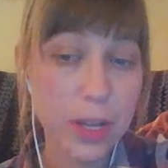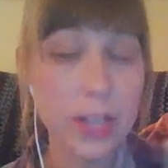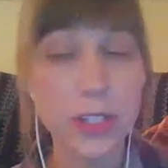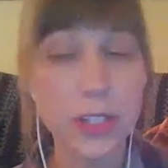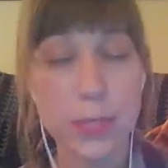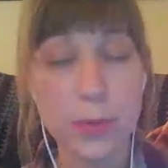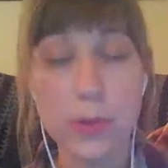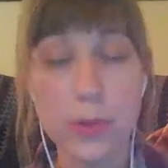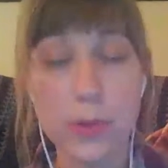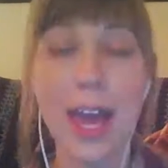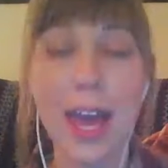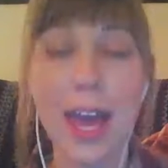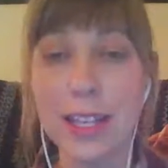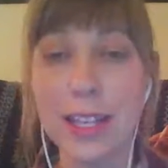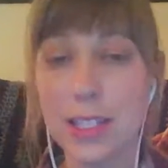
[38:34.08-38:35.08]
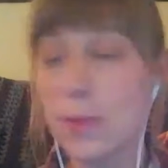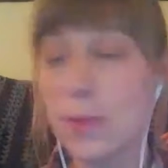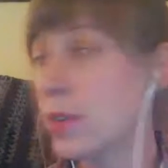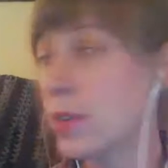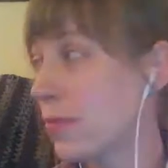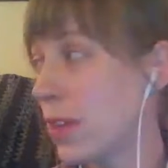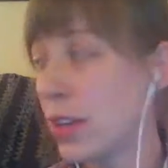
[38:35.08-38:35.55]
I suppose you got to get someone to
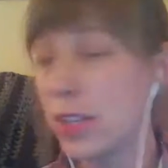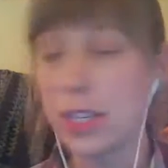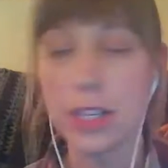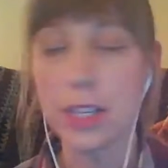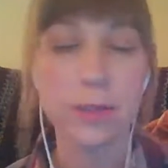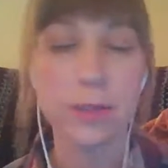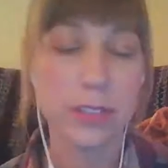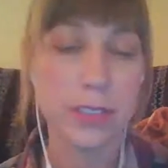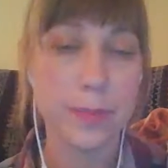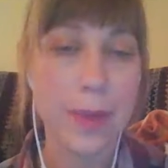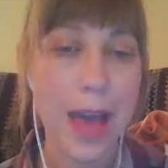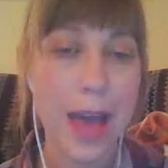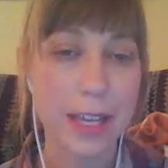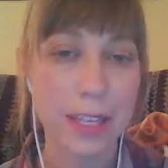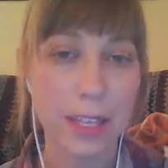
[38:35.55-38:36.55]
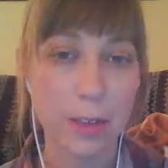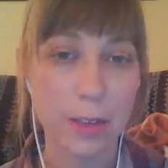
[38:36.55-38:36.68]
fund you, to back you.